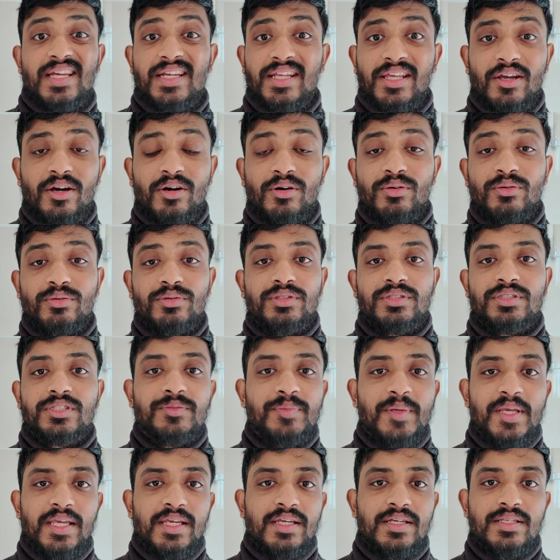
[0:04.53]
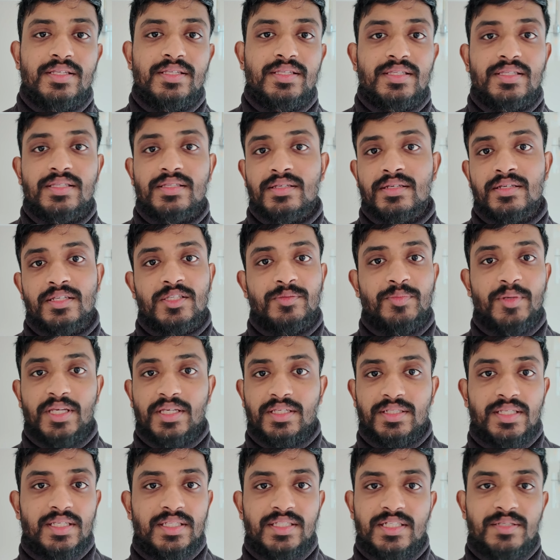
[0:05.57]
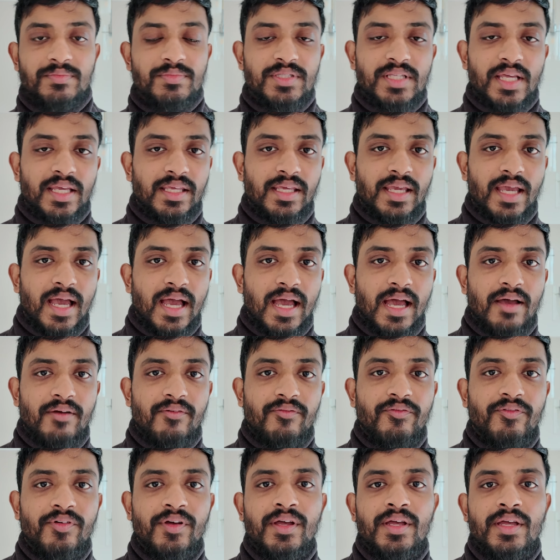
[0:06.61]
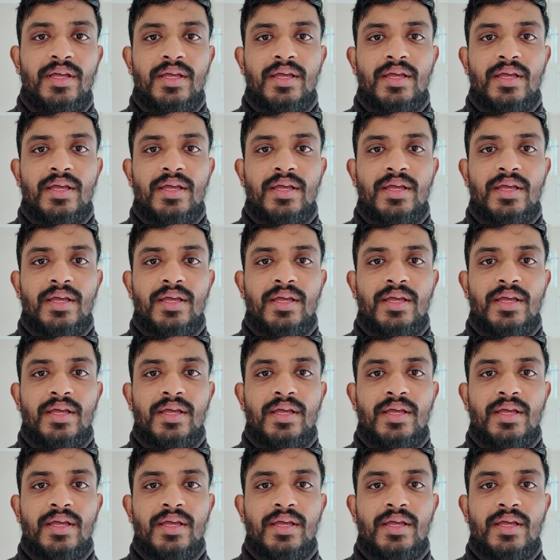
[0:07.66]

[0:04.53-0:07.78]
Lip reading: any old speaker systems that you have,